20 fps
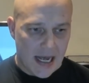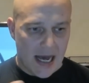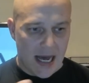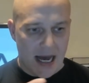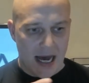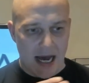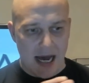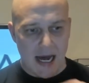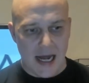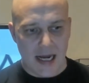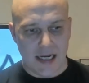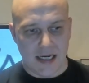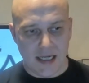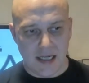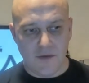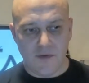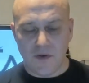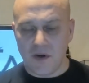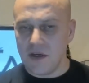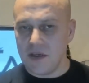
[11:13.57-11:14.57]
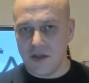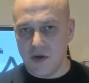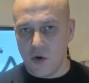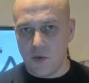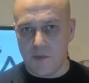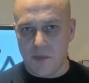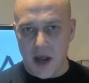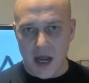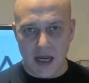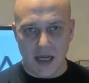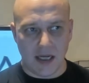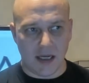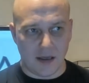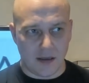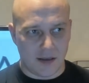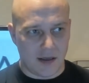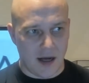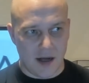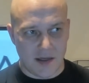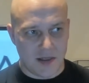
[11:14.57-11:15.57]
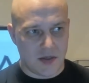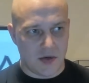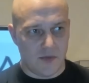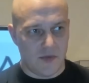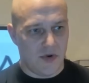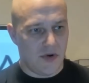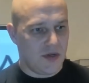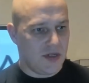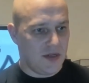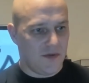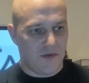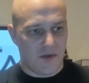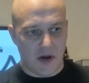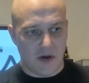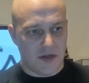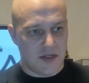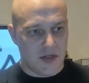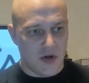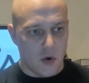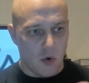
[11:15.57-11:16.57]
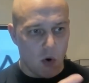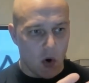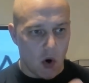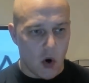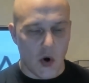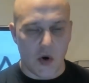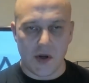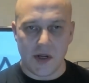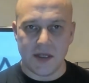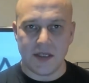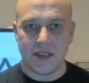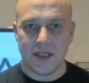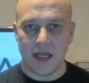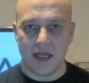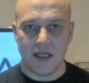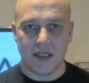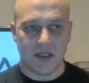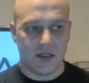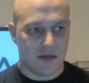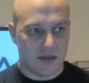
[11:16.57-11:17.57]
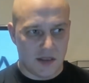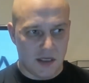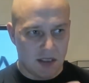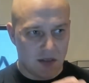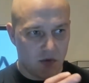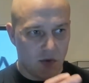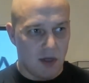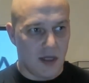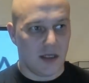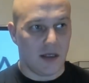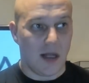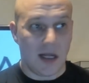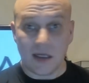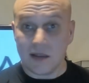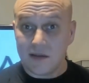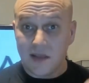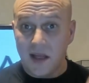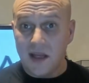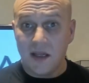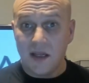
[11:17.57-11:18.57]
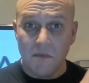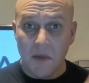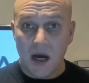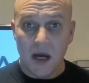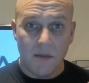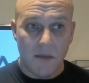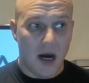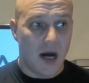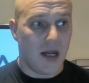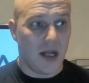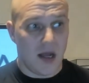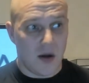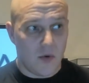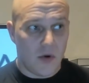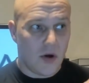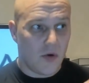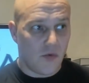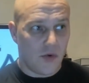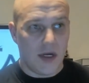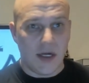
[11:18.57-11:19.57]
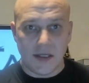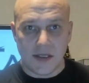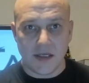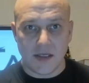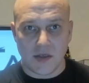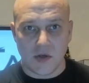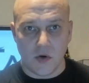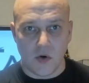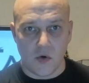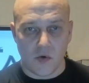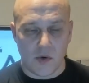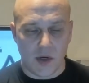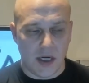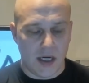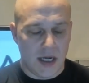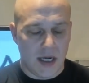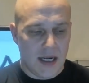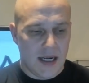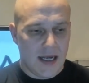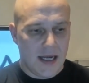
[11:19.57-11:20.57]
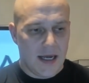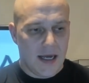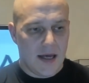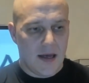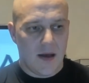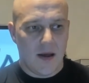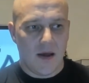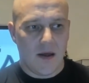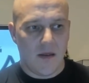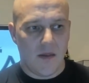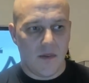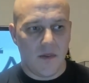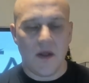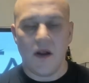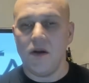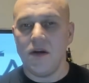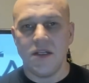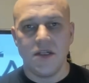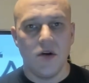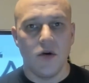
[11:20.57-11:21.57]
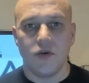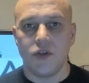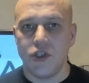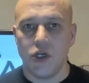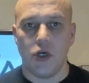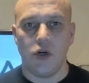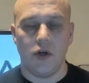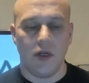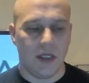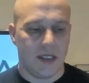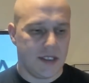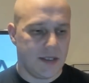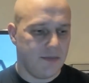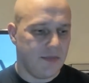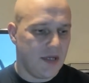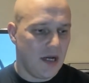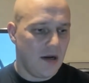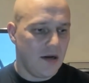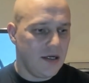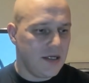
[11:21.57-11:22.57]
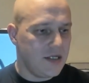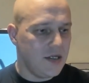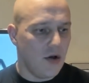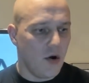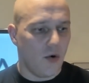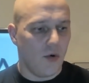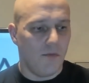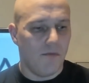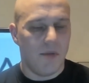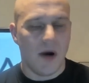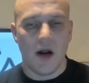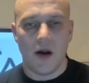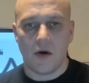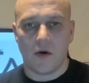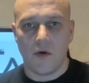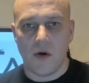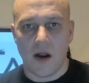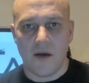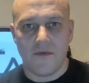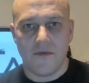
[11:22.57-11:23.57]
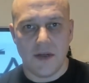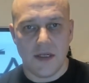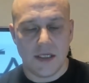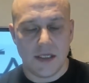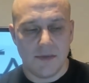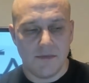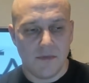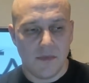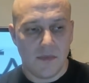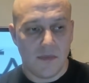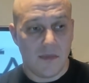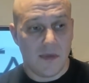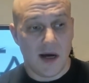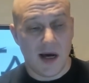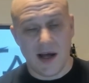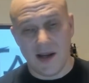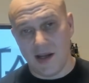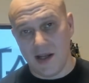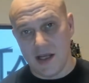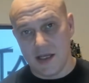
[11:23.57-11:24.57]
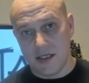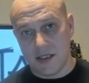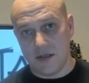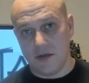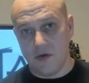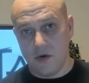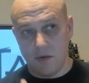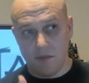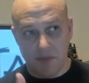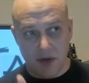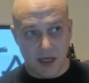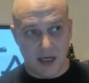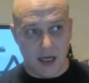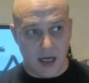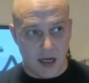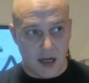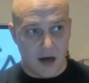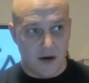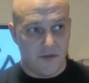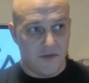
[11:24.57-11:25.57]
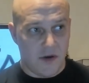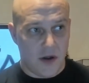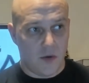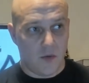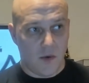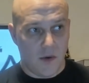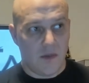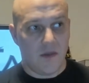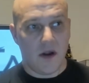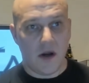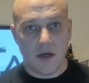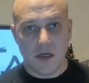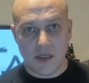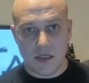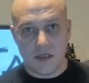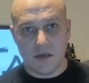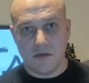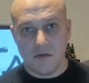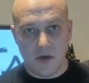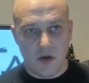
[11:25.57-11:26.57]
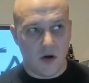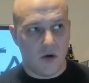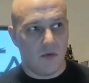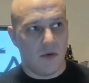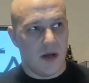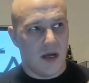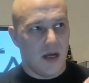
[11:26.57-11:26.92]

And if there is no paying customers, if there is no audience that is just willing, like, take my money, I want to read the story, there is no journalism, there is no biographies, unless you're big enough and when there is, you know,